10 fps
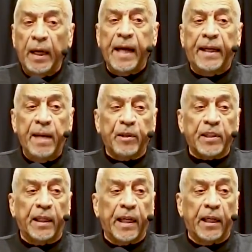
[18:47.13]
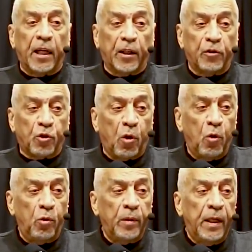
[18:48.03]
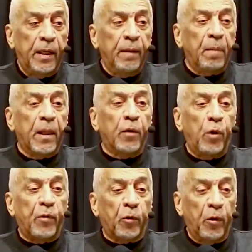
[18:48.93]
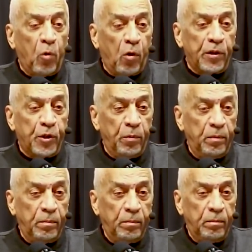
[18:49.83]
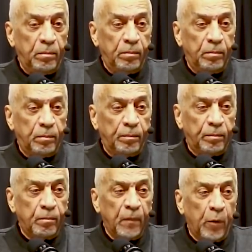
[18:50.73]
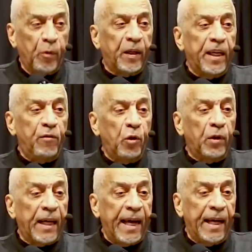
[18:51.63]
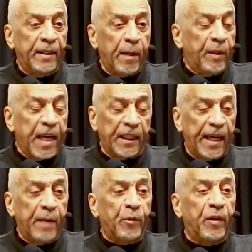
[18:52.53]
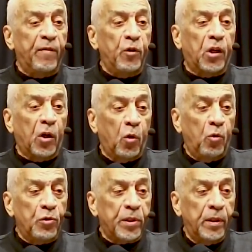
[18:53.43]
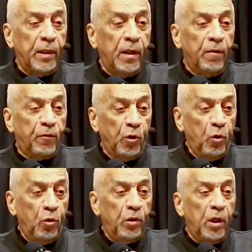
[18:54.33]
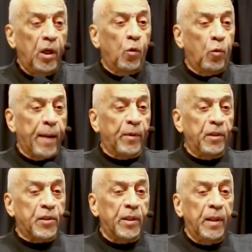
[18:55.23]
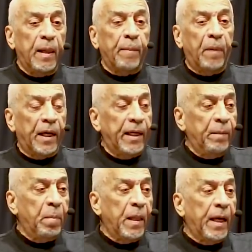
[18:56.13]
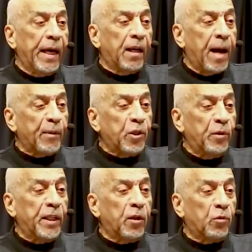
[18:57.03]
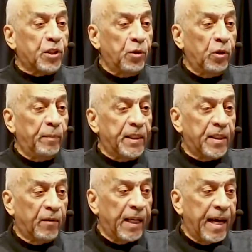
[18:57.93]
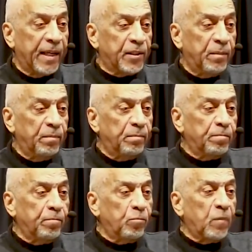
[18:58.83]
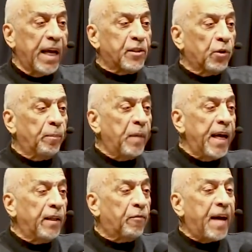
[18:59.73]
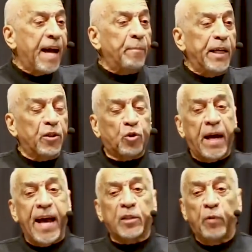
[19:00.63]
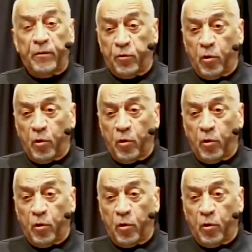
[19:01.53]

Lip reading: and keep us under control, we will reward you. We will give you land, we'll give you clothes, food, weapons, money, and opportunity to go to school and be civilized. And so the 5 major tribes went